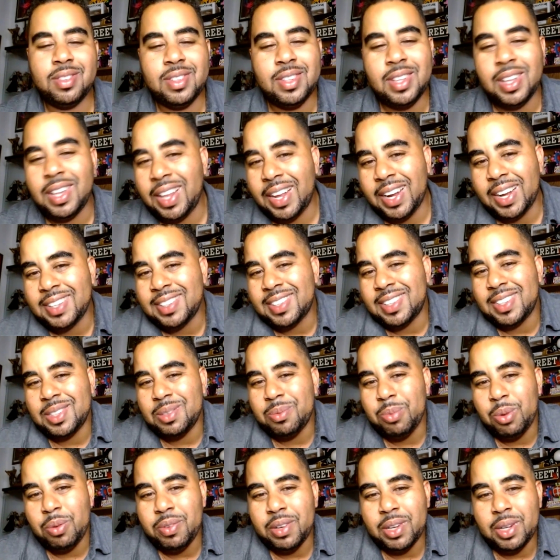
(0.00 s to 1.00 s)
Like I said,
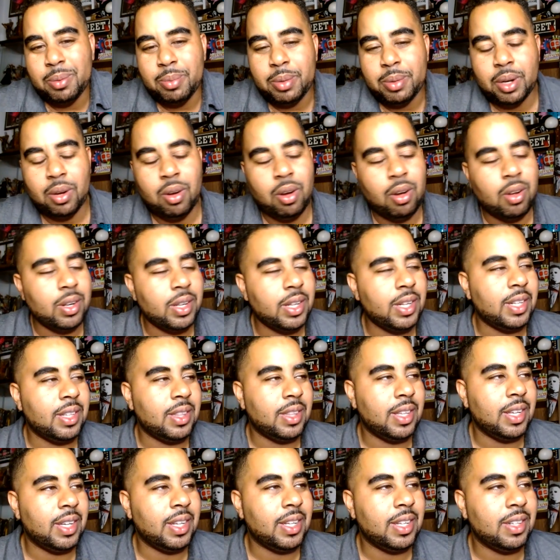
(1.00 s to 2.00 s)
this movie could have been called
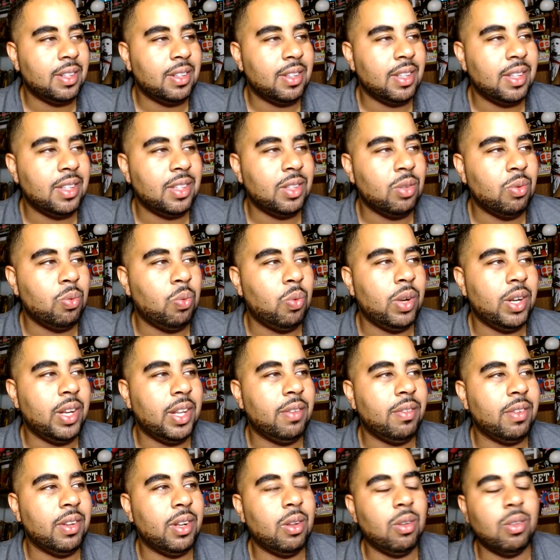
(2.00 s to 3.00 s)
anything and you
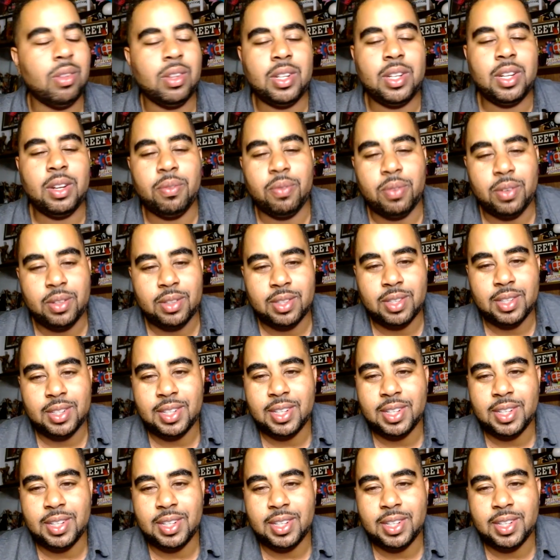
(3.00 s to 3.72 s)
wouldn't even know the difference.